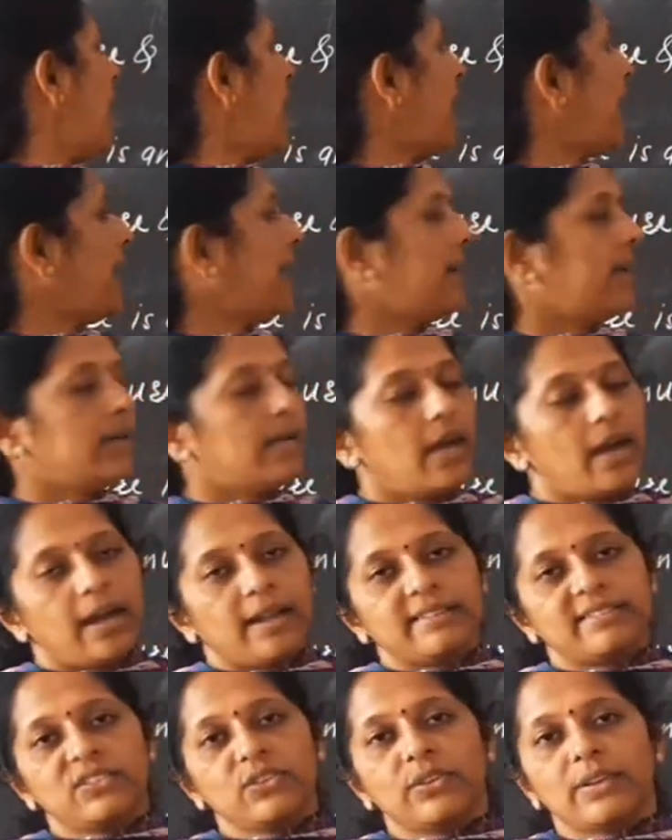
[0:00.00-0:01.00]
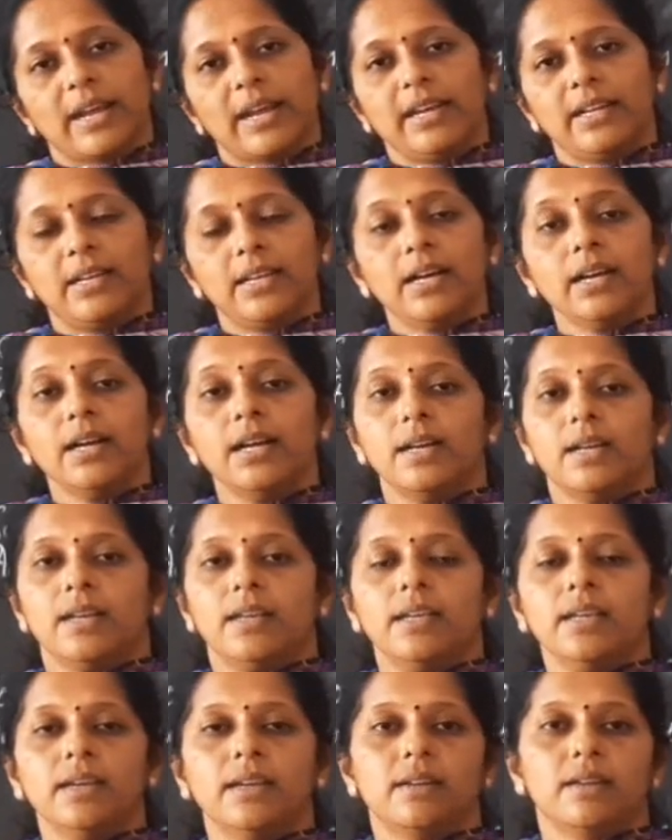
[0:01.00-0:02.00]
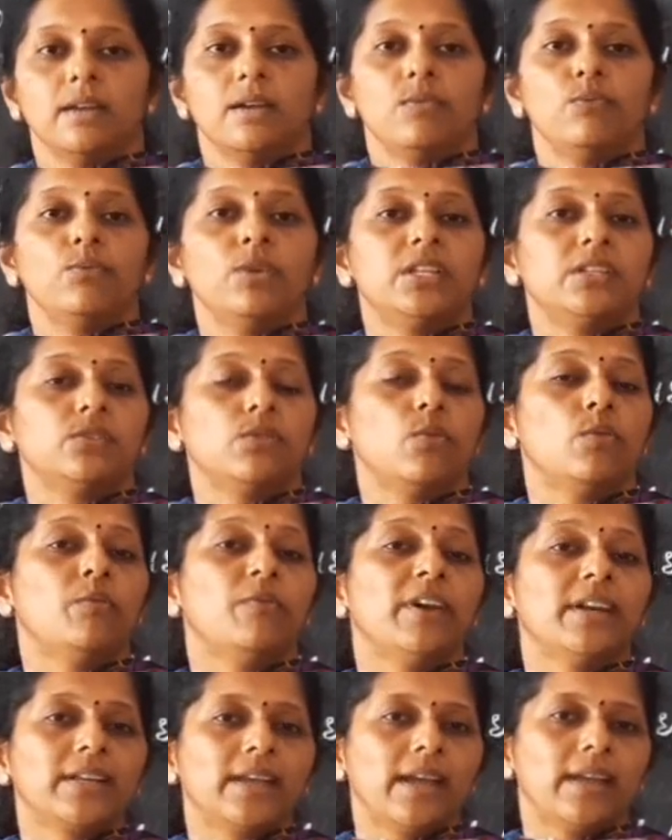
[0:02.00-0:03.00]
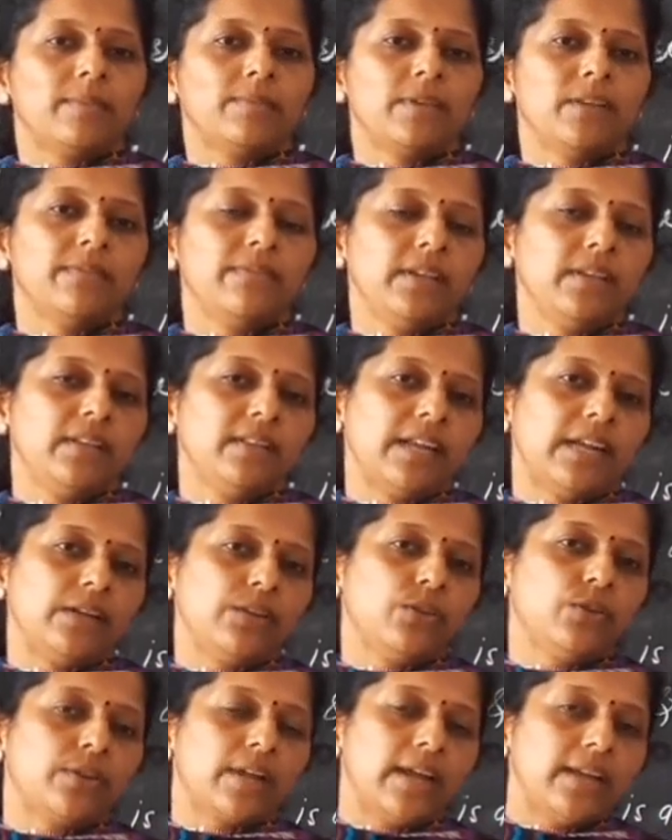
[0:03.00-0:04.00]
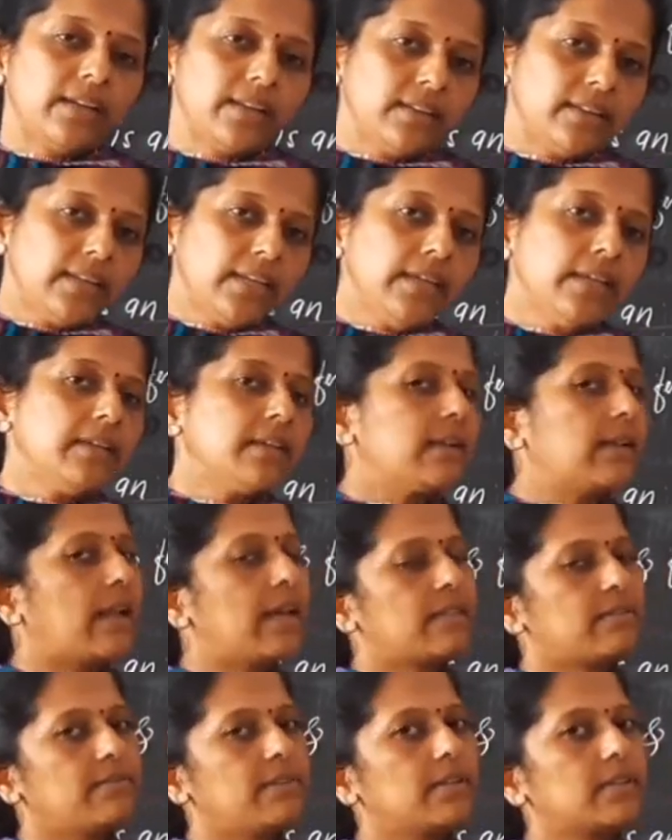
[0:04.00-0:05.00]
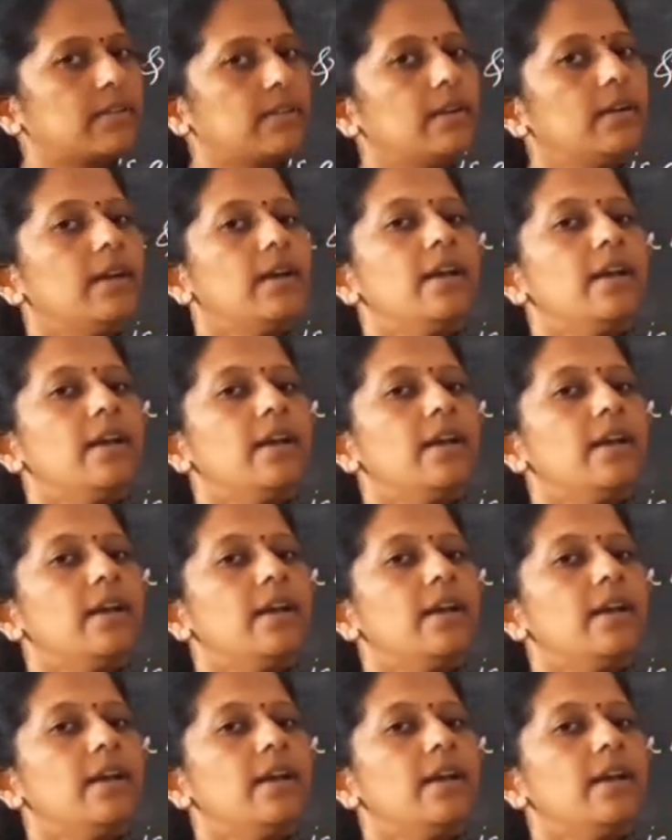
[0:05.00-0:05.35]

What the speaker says: and also write here which homework I am giving, that you write in the classwork.